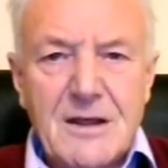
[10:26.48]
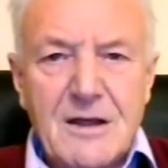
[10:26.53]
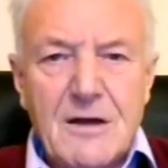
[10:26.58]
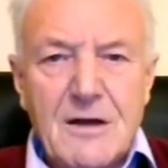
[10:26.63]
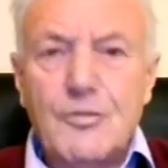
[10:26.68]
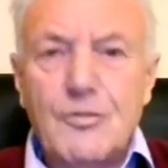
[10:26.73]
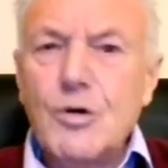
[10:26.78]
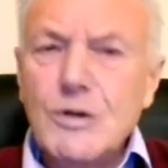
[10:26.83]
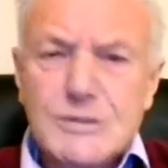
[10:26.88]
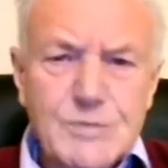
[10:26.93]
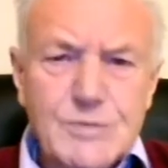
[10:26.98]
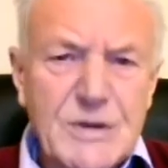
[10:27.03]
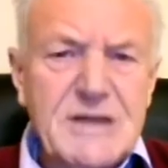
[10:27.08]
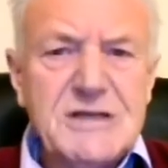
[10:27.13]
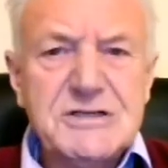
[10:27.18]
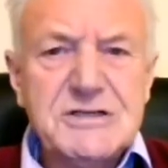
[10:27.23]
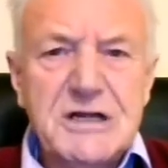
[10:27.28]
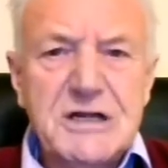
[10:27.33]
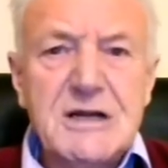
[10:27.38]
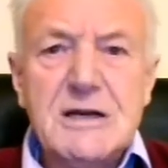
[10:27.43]
Of course, when
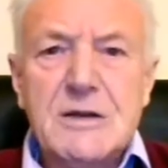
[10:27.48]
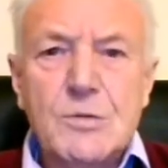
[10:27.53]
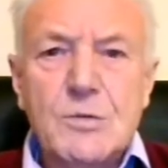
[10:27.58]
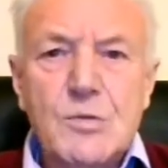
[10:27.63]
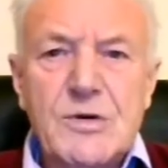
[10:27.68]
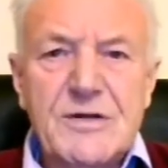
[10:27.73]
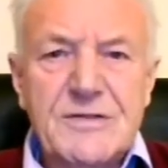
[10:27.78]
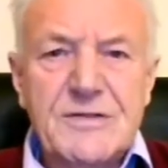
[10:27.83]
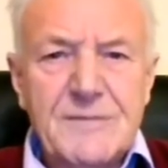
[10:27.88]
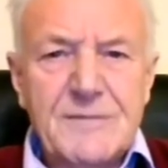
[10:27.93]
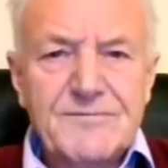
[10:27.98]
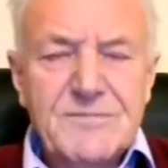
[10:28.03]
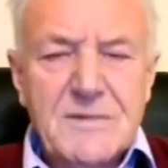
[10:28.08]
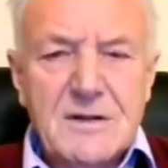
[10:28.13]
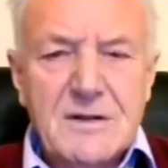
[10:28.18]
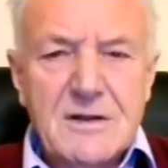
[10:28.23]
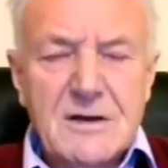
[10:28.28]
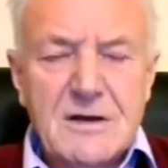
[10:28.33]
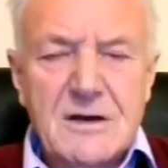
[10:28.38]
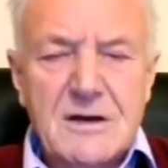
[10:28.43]
he's dealing with
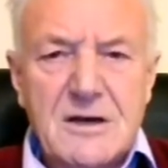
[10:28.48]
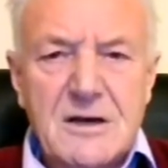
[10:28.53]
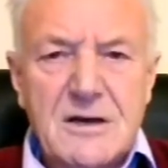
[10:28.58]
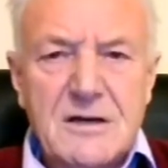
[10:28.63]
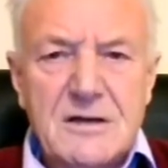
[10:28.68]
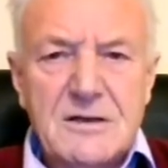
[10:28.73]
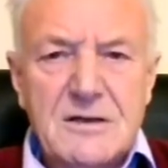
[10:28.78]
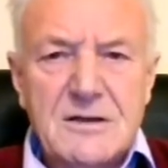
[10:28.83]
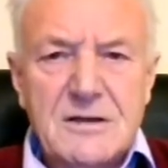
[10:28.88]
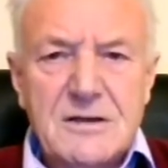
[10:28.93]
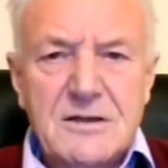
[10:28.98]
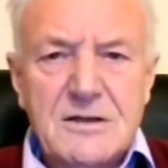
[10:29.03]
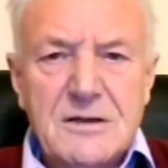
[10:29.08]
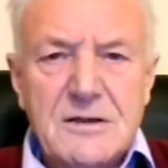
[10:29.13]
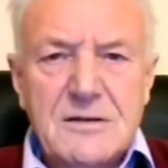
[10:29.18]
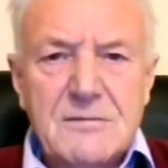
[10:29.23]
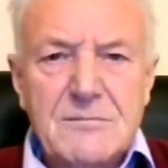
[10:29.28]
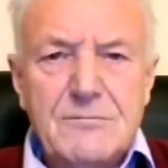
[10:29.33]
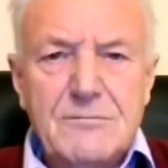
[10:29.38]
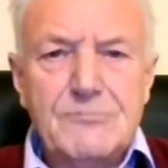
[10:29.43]
uh,
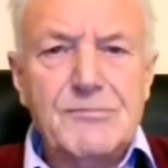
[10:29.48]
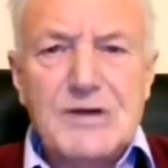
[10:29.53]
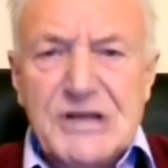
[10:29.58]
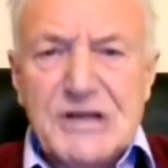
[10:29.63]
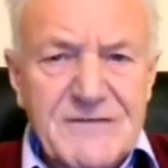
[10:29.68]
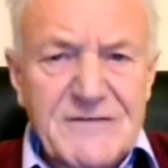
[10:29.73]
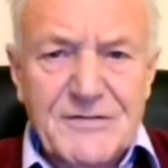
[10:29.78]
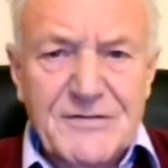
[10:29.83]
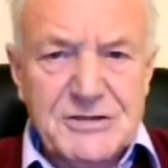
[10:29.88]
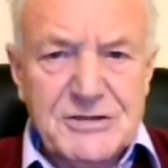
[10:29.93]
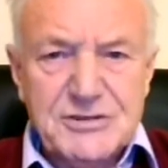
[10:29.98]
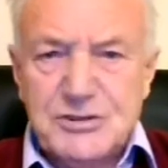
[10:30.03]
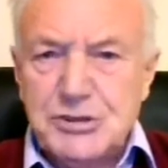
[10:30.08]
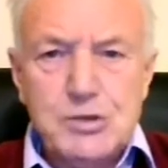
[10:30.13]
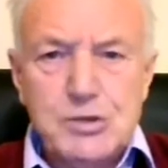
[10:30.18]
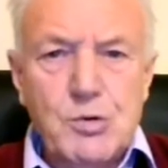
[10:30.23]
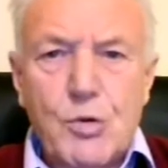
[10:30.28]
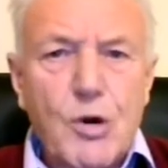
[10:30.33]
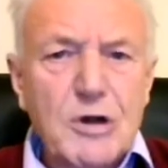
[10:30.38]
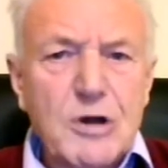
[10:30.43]
believers,
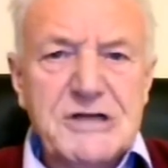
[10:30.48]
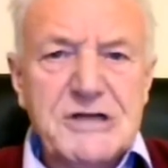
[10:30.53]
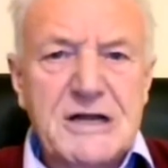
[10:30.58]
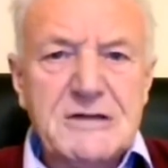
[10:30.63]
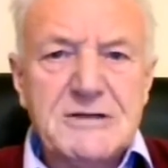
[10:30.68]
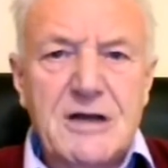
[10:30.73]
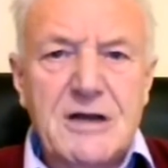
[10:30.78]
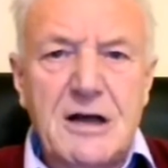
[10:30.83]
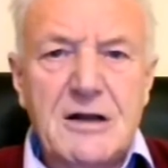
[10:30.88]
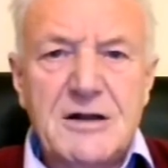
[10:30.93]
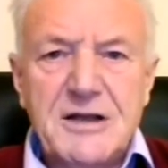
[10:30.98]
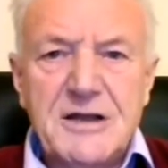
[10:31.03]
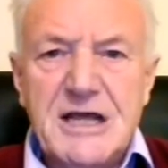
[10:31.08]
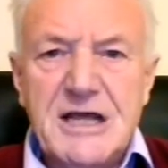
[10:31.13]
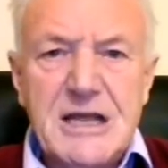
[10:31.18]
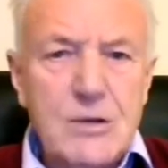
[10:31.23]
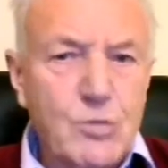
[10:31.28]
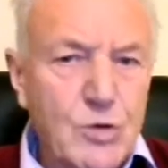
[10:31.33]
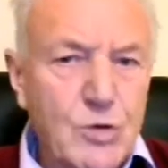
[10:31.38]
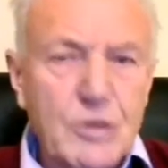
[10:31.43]
Jew or Gentile,
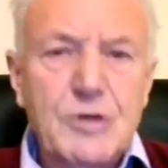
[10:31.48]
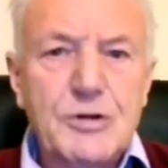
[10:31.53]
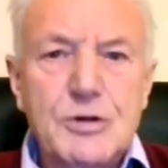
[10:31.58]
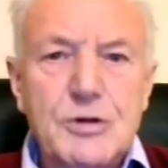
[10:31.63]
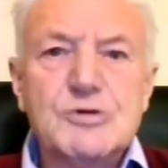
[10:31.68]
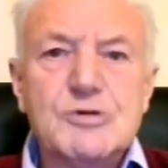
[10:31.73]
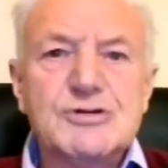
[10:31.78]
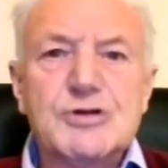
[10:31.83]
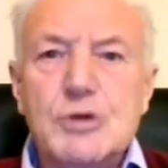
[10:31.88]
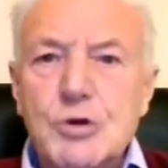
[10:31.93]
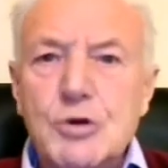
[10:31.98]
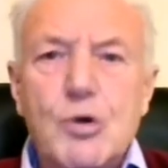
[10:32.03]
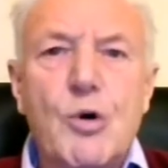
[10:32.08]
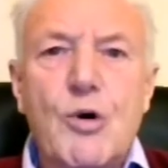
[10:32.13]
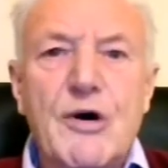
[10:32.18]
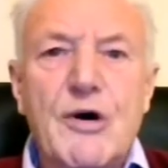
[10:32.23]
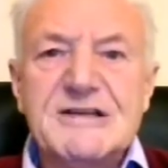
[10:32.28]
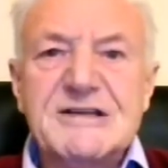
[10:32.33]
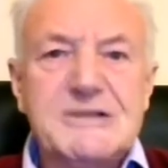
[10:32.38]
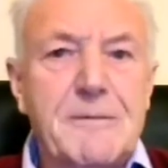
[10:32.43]
he will use the
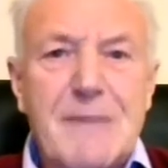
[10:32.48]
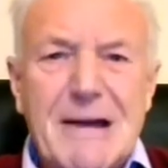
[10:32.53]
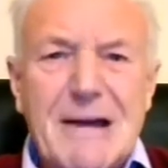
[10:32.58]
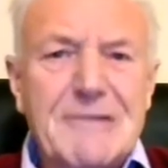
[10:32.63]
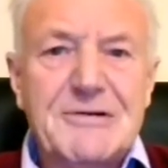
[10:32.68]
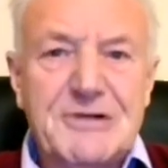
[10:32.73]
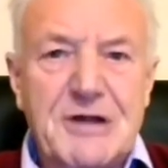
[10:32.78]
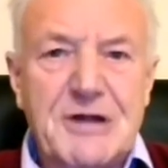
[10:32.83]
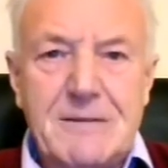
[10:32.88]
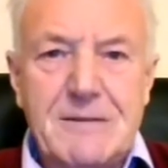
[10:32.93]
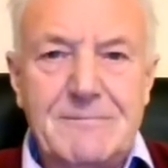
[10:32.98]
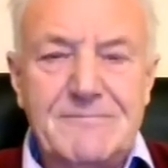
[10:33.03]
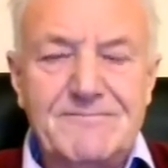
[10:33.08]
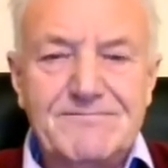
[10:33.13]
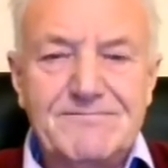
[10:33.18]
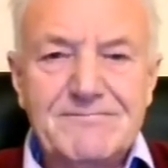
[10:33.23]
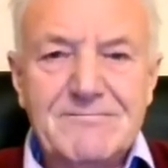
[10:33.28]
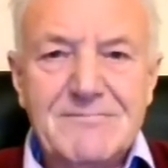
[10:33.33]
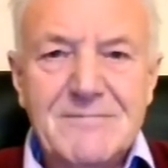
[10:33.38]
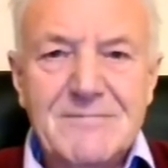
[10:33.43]
law as a paradigm.
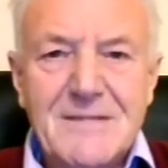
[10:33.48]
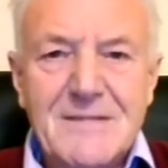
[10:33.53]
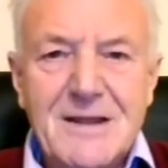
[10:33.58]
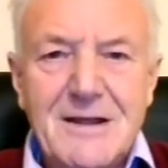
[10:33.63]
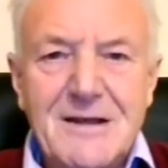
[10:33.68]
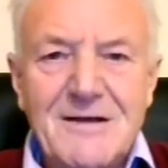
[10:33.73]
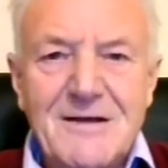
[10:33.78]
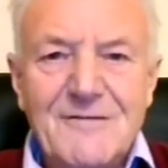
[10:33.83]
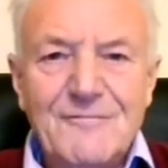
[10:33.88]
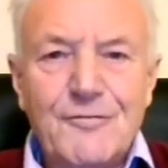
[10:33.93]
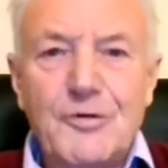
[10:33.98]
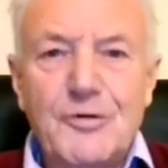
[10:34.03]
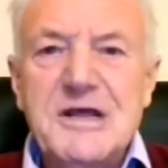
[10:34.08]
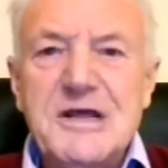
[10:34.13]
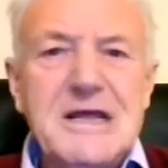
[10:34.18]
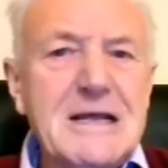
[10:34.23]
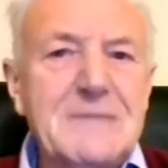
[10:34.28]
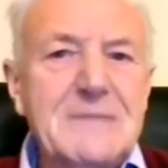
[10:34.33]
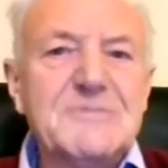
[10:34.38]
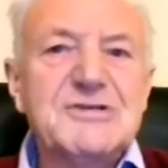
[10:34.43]
For
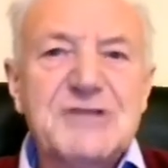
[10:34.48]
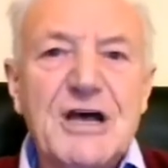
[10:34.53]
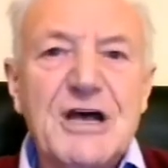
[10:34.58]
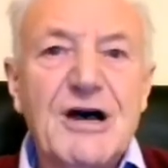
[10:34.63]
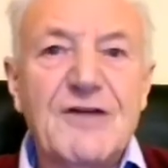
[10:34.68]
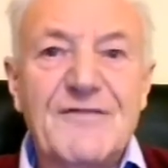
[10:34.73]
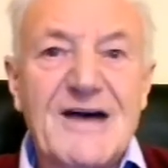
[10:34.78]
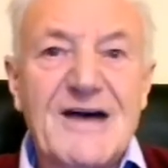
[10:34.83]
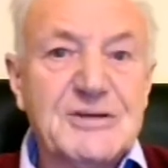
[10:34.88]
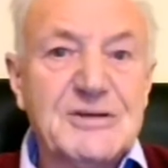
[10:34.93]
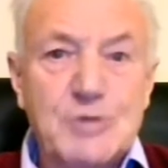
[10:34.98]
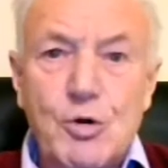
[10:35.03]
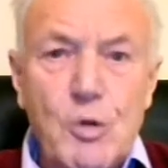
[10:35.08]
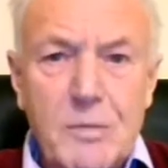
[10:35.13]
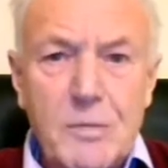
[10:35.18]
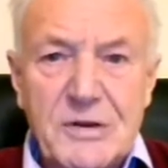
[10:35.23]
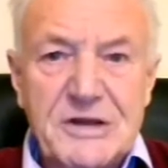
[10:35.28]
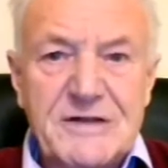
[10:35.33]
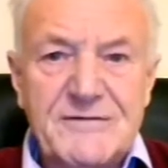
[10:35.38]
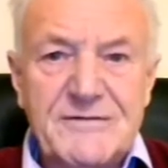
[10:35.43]
he himself, as all
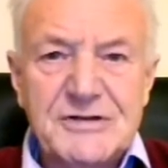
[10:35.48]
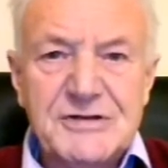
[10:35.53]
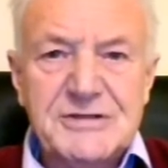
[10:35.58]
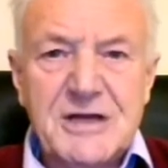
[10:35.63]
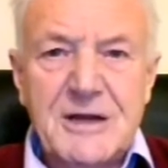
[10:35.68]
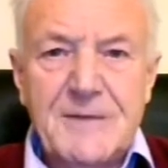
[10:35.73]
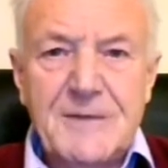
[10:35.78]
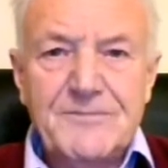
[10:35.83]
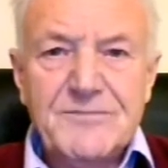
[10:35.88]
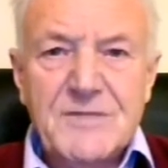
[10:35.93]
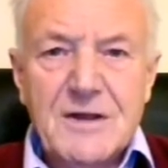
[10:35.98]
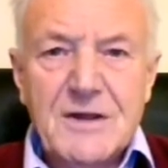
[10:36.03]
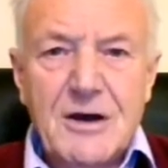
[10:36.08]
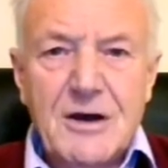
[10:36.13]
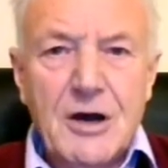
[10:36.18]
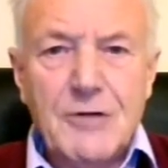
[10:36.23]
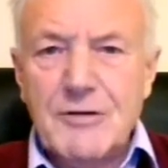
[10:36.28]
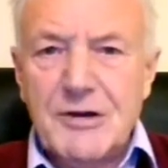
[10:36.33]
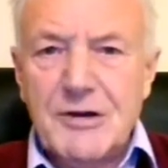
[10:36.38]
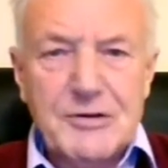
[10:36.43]
believers,
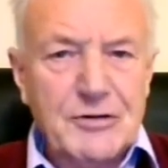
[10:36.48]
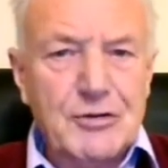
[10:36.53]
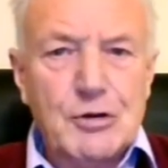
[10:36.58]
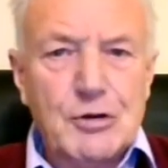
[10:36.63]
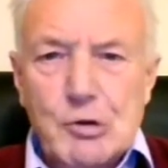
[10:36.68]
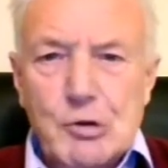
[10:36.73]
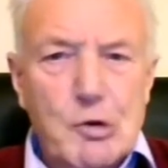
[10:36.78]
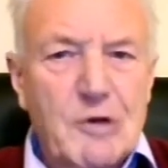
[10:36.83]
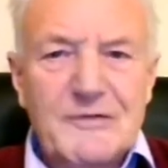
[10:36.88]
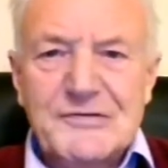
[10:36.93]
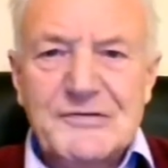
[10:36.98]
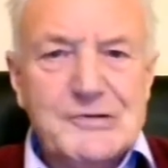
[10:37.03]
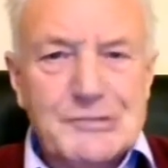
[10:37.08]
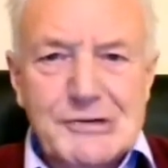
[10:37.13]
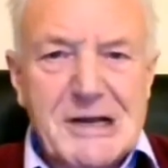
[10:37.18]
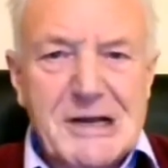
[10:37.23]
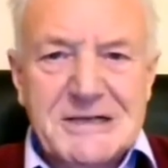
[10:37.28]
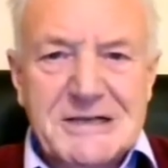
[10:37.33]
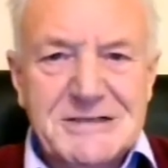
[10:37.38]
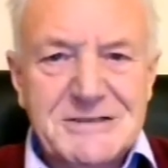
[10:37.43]
are under the law of
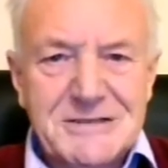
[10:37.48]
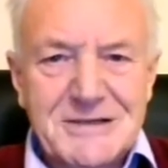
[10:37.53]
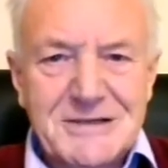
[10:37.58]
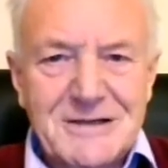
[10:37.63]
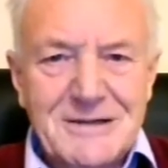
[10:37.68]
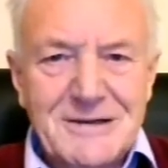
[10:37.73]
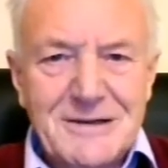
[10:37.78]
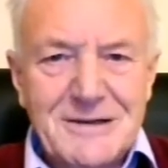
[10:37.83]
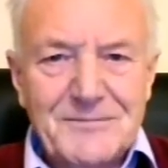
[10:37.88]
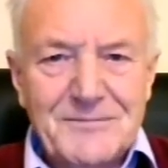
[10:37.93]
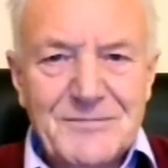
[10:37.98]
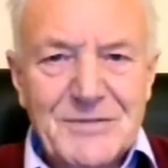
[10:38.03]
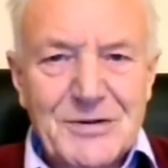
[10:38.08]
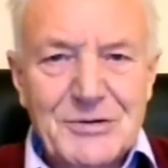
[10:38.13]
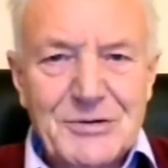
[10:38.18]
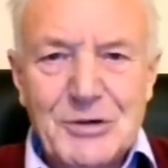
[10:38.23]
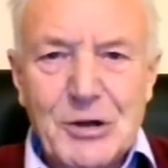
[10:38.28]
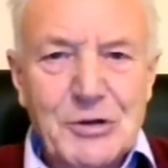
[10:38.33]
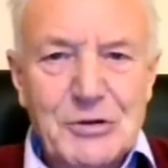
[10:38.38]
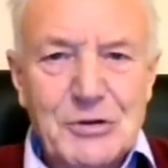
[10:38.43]
Christ,
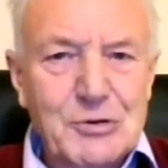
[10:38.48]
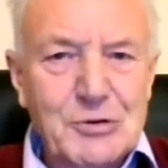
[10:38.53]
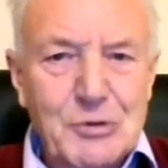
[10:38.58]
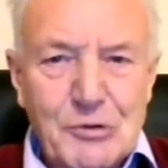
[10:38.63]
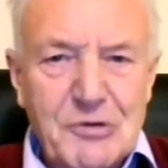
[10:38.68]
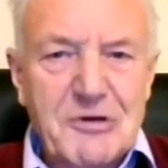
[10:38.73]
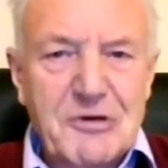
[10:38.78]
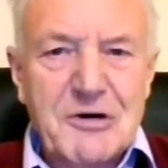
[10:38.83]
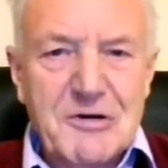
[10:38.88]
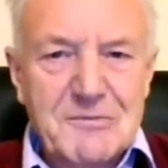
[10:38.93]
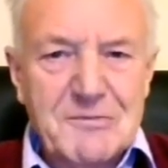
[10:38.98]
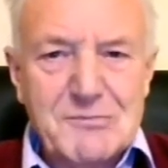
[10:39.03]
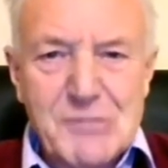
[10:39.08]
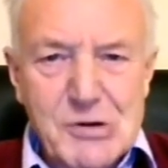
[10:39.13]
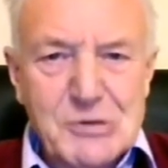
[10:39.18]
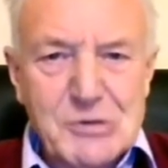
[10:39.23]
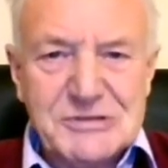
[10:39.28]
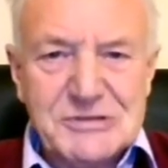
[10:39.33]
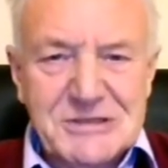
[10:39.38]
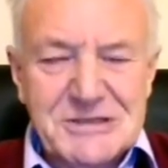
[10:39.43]
not the law of
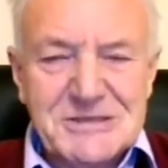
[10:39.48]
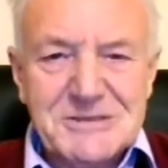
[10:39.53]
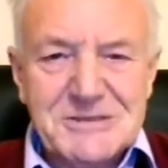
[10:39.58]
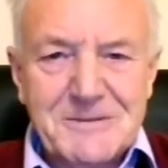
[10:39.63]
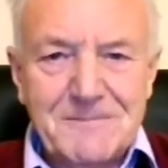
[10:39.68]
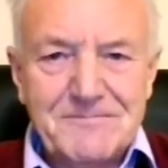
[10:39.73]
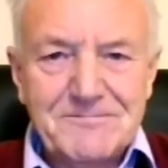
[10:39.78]
Moses.